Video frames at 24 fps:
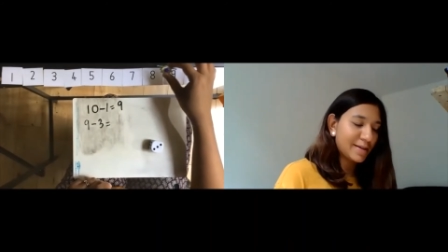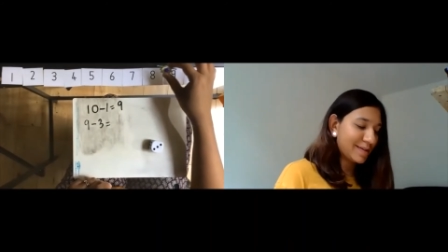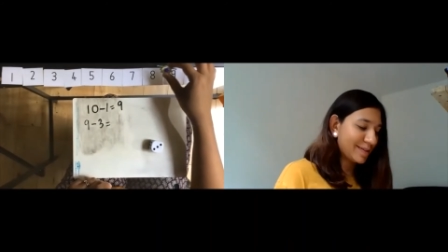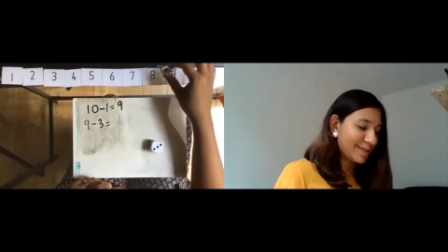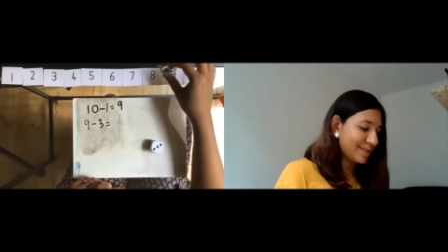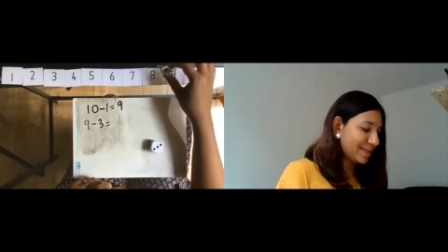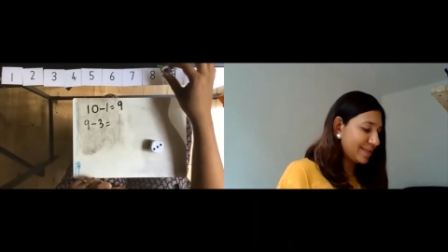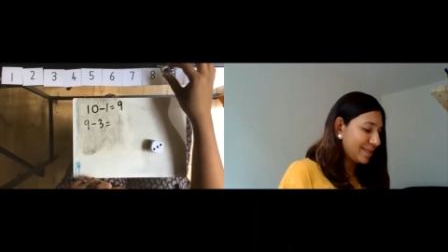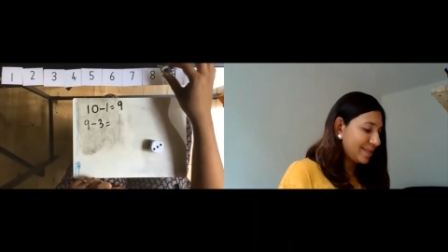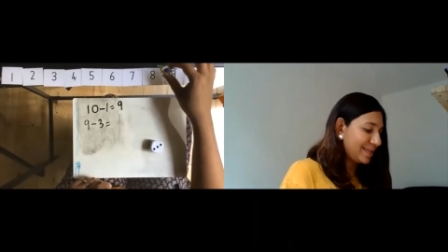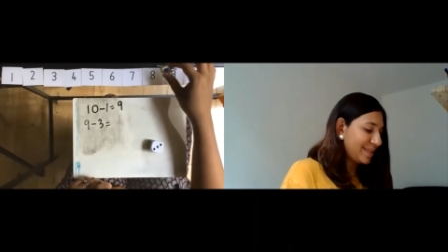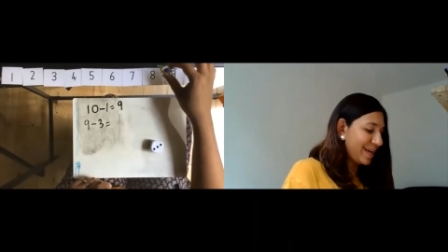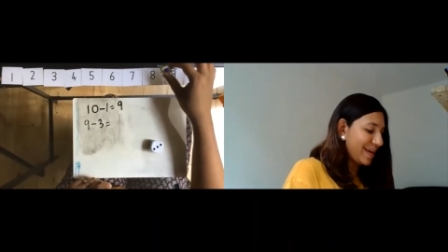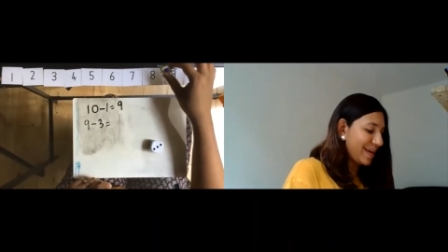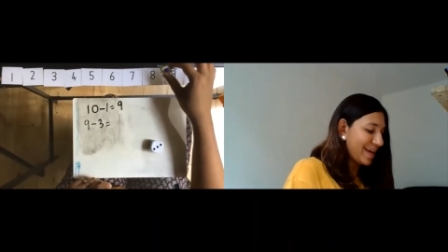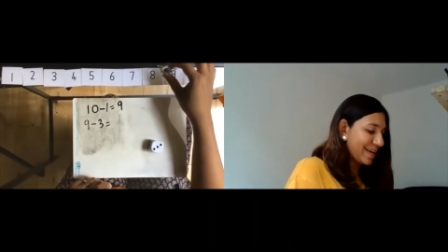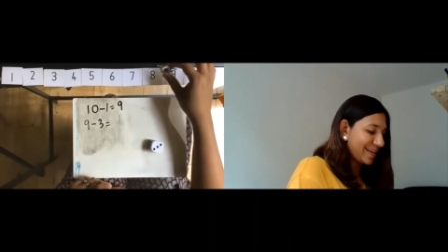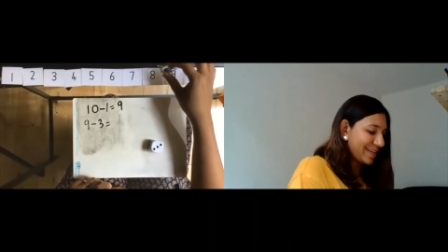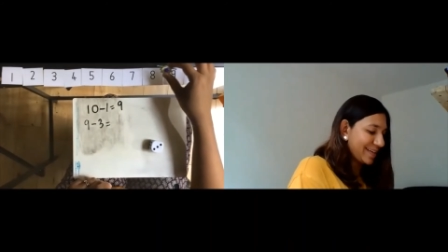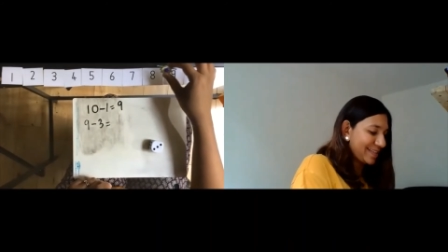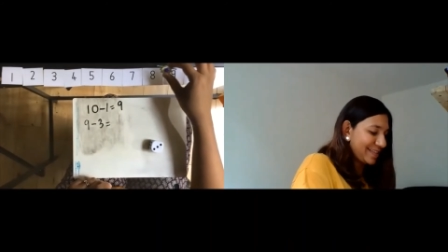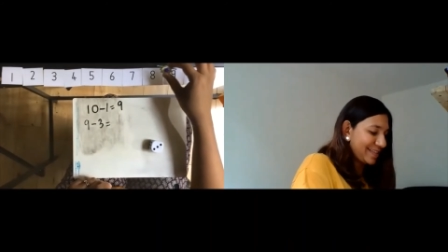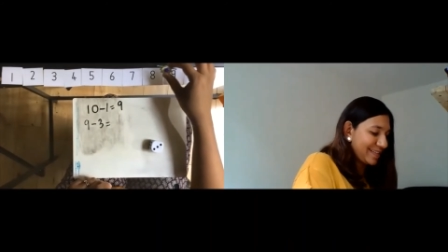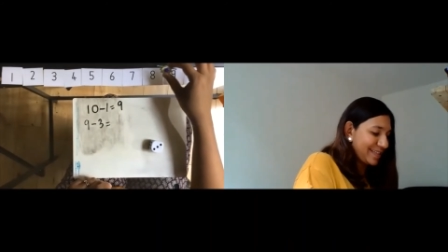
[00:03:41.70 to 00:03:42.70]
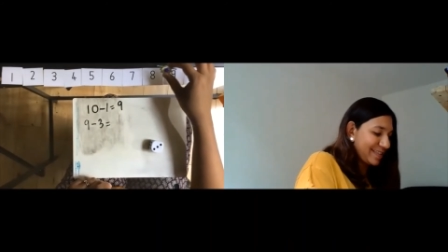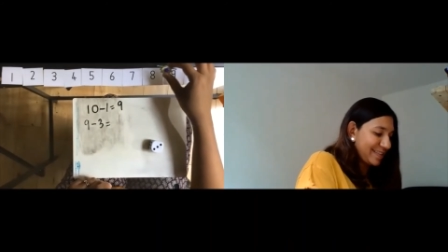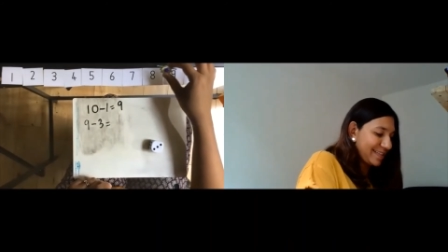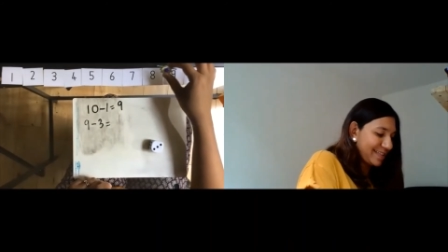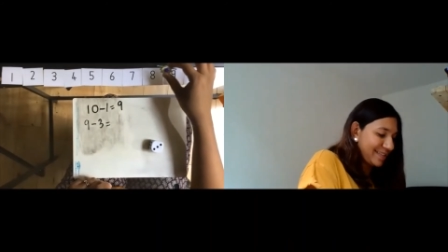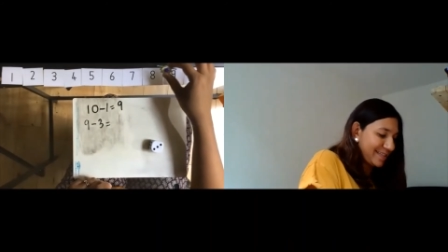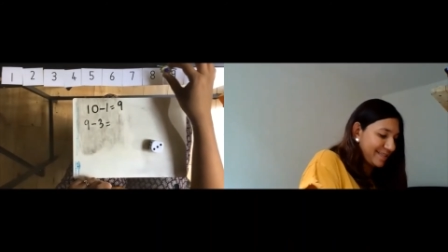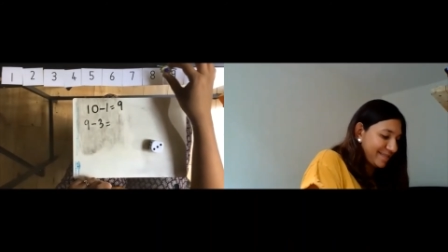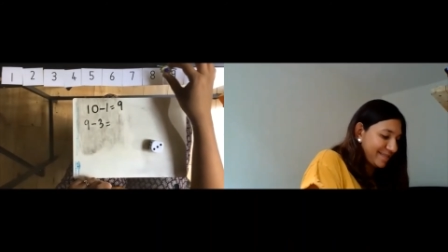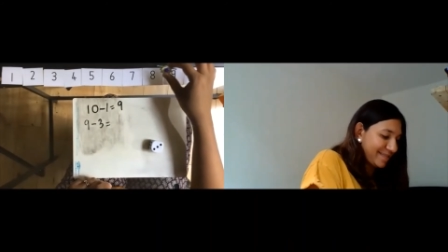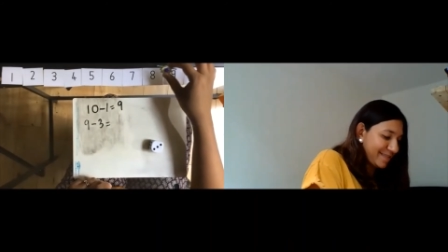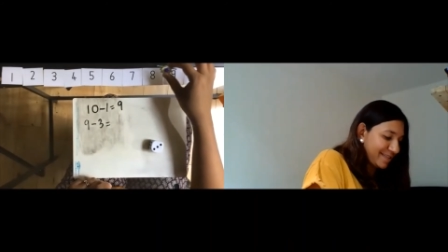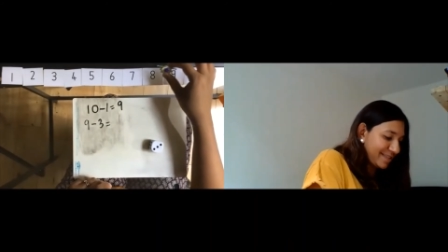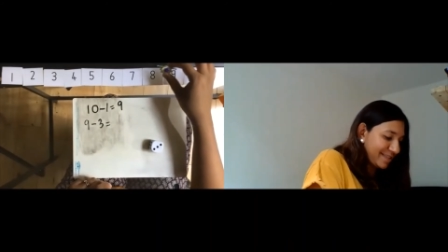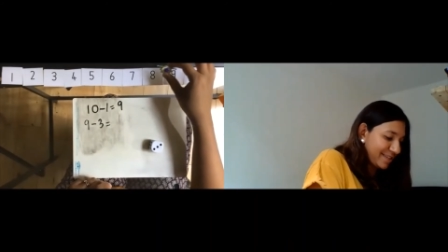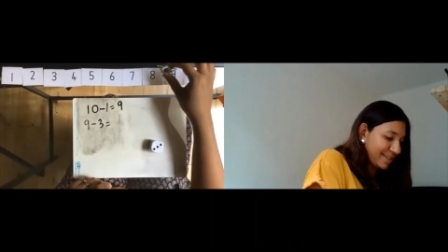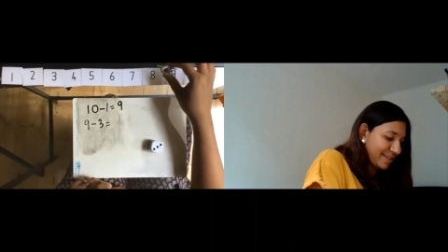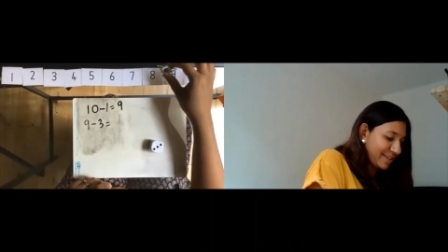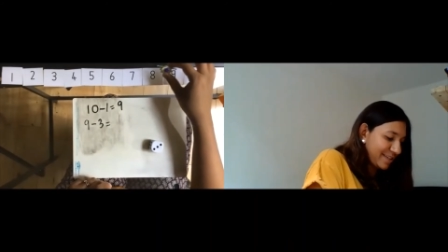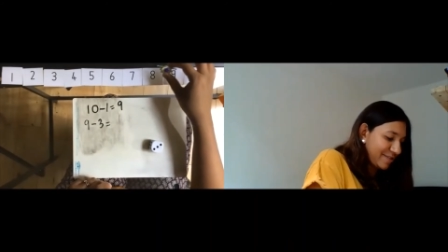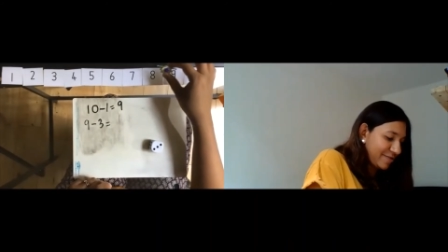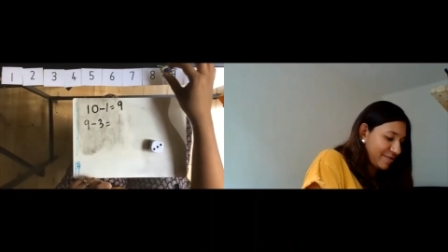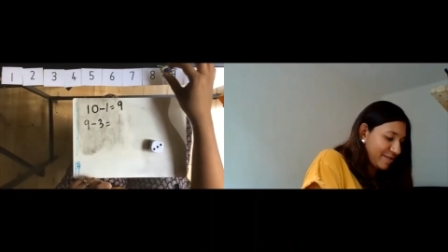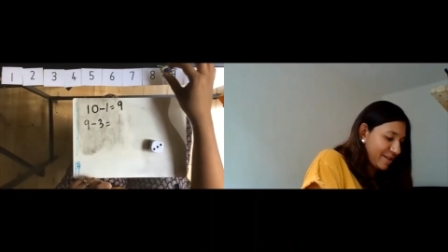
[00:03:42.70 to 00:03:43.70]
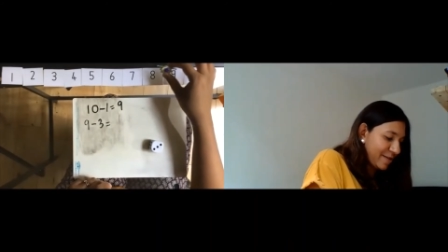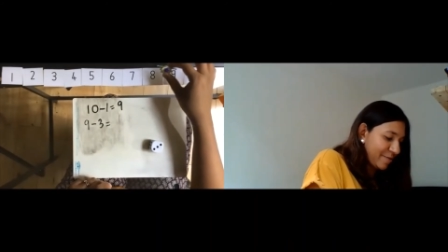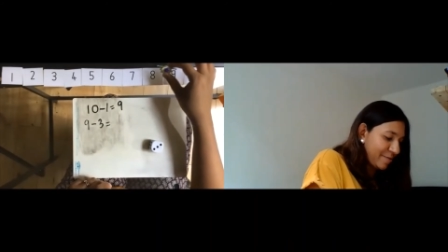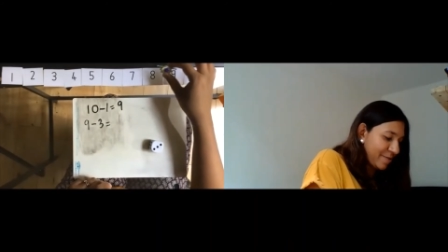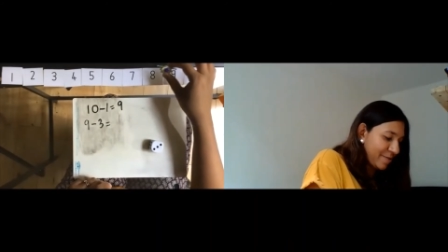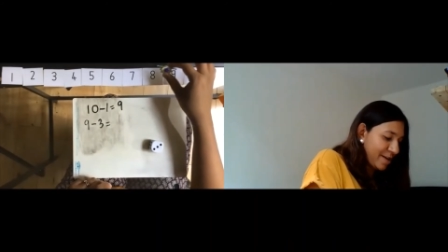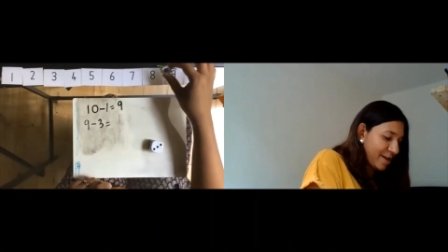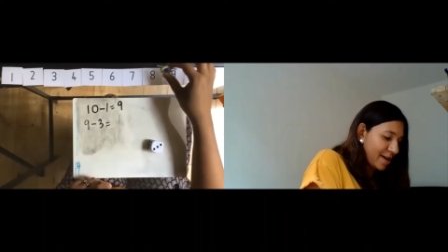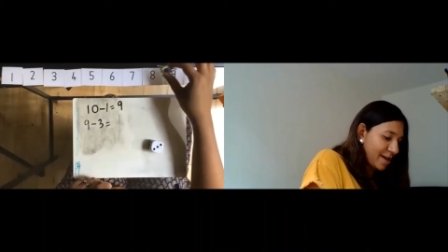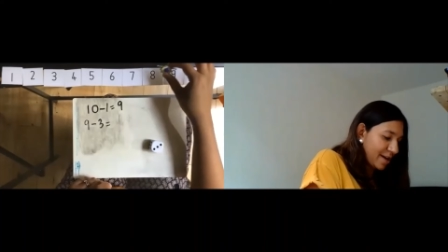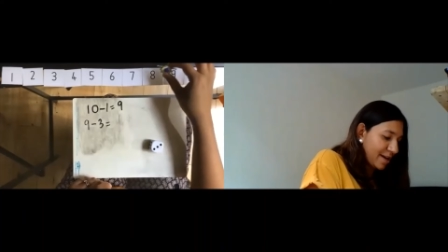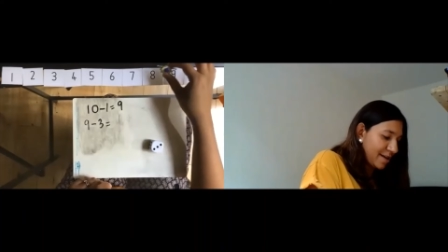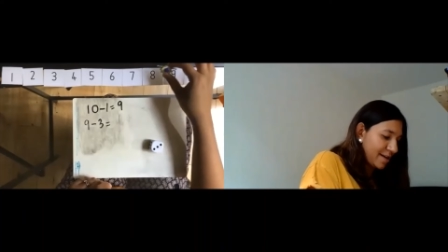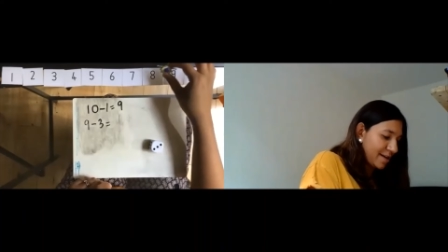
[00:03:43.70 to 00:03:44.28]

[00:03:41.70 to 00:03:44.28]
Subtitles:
6. Great work,